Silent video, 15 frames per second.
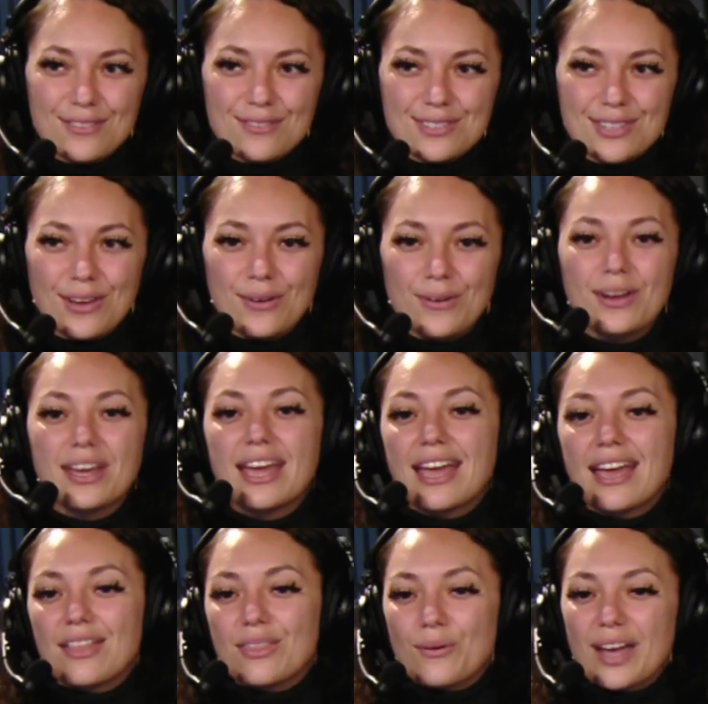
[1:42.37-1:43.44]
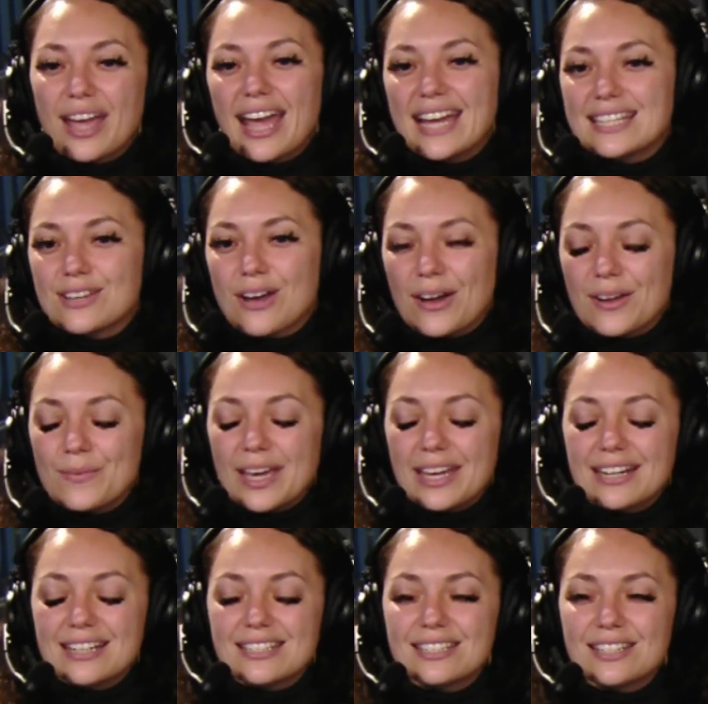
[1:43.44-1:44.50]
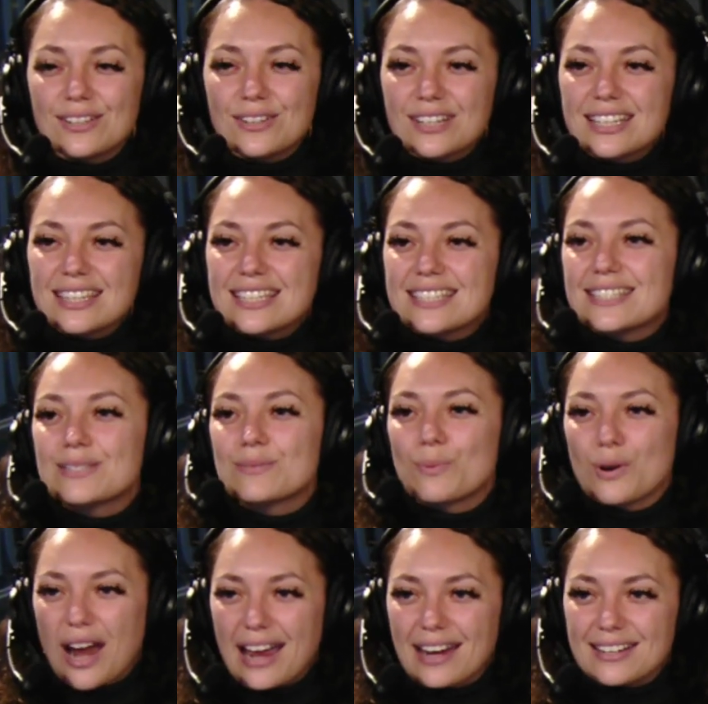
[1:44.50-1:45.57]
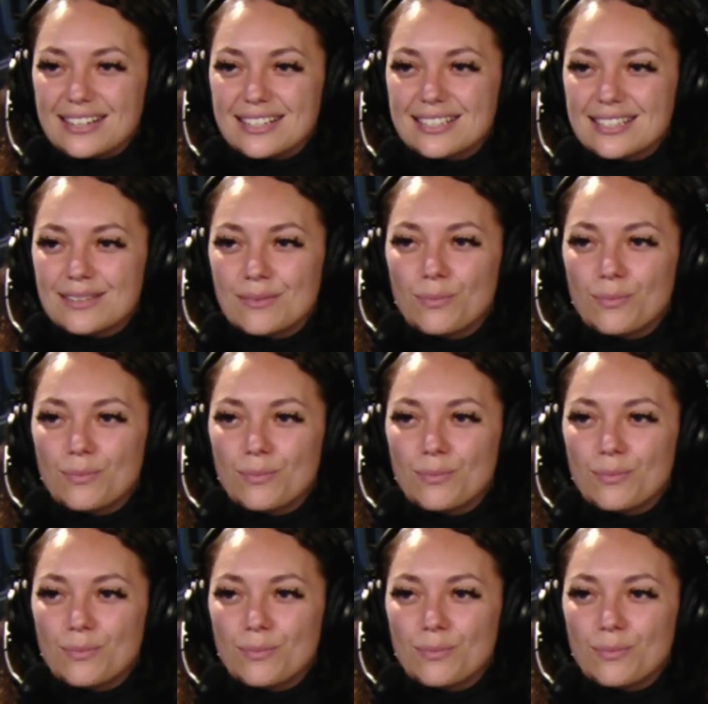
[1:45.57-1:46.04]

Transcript: So, the way I talk about it is to look at this as practice.